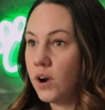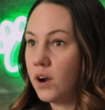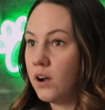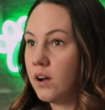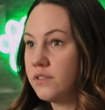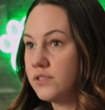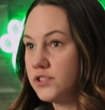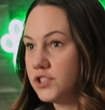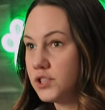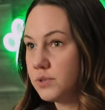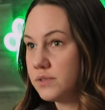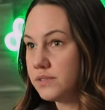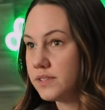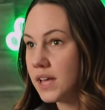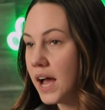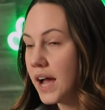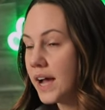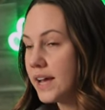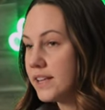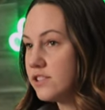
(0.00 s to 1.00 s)
wear it on two
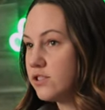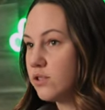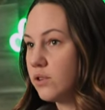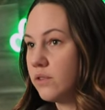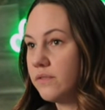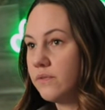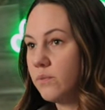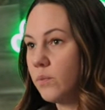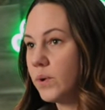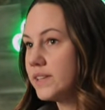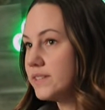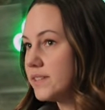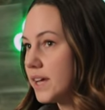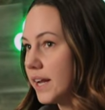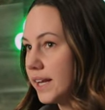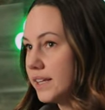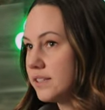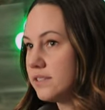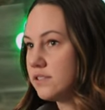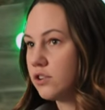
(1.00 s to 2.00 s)
sides, or if one
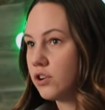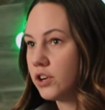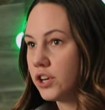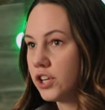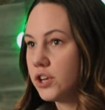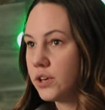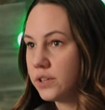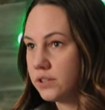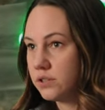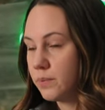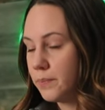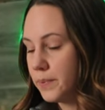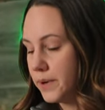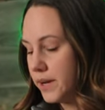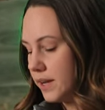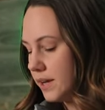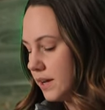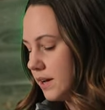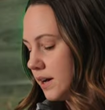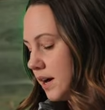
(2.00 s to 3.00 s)
side gets dirty, you can
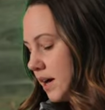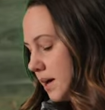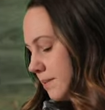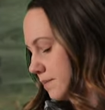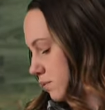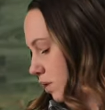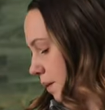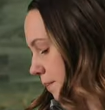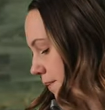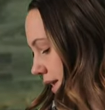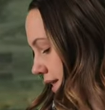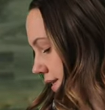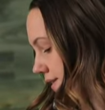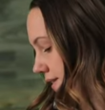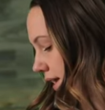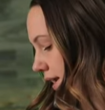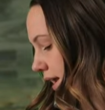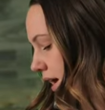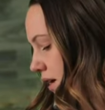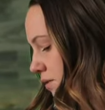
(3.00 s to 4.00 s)
swap it
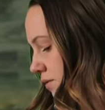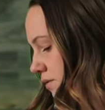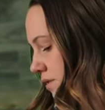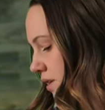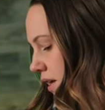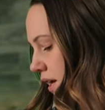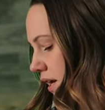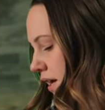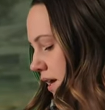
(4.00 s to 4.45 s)
inside out.